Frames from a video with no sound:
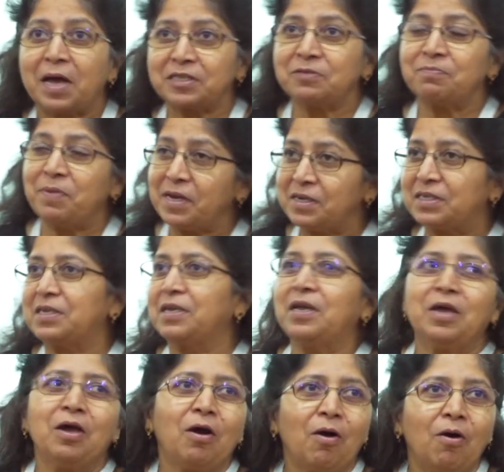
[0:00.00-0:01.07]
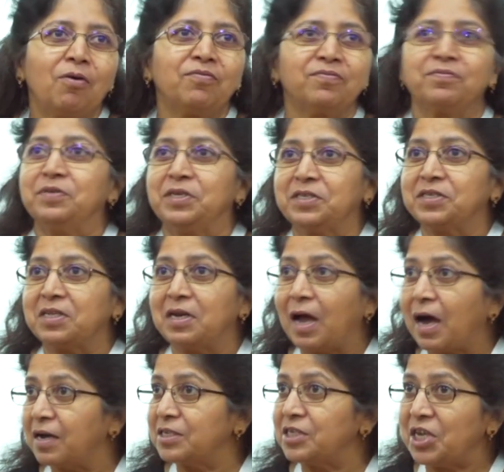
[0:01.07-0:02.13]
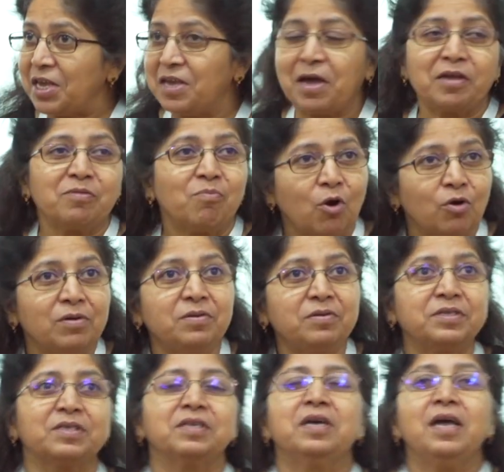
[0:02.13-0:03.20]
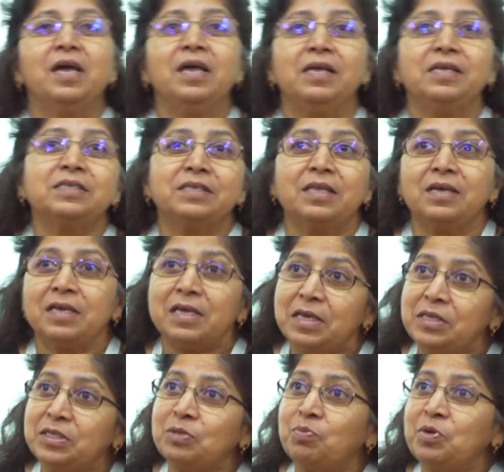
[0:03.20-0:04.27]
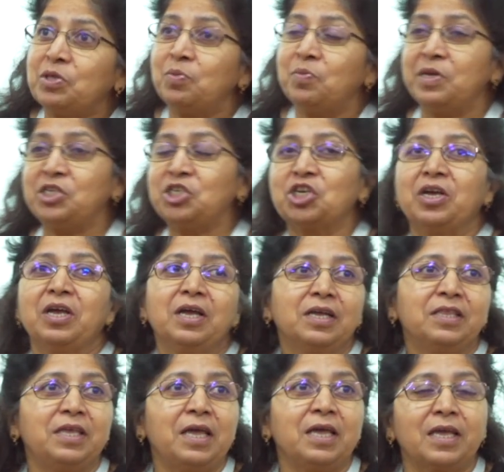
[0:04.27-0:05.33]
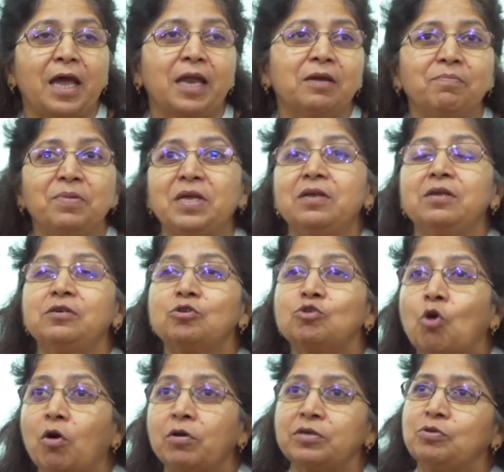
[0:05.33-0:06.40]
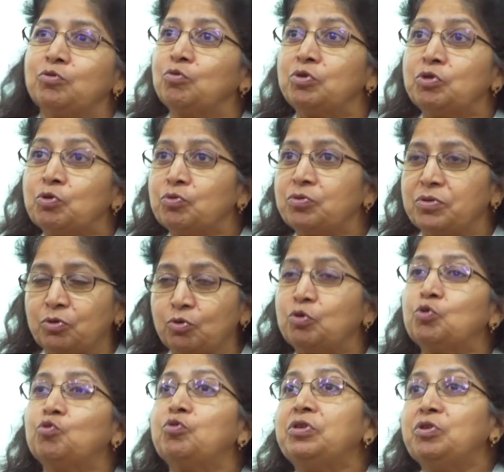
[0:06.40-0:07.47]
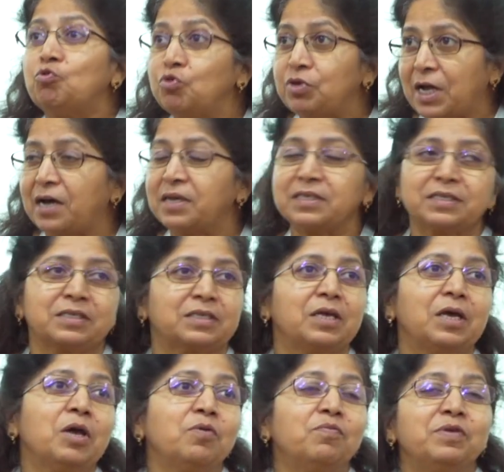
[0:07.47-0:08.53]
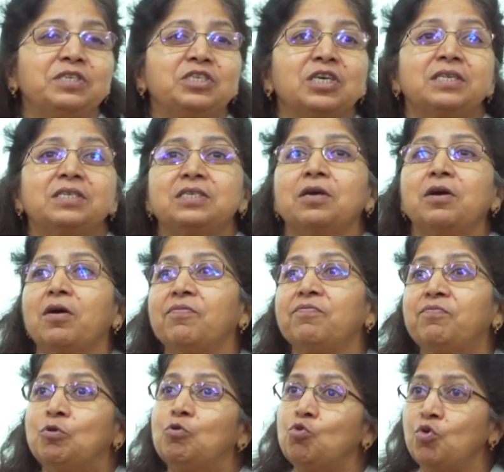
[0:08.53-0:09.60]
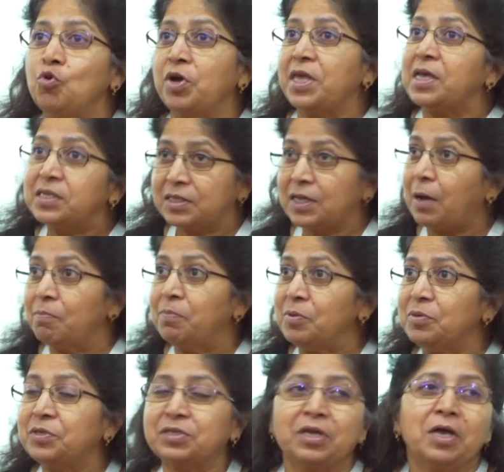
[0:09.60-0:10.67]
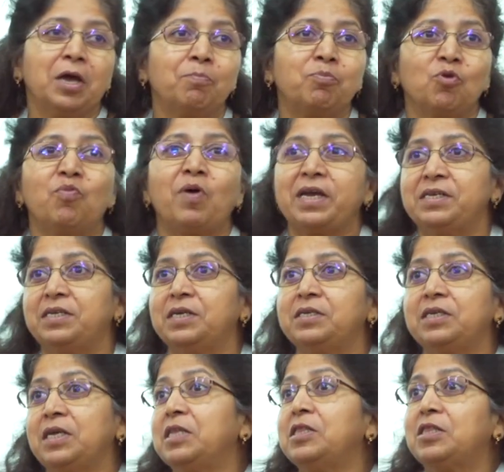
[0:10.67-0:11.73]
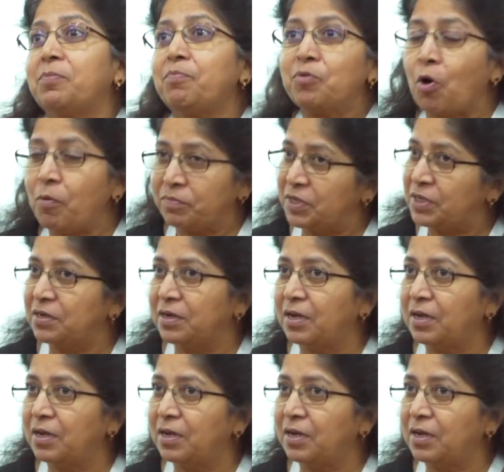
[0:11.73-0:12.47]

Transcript: aspect of these large AI models is the ease with which they can be taught to, to, to do new tasks with just a few examples provided in the prompt.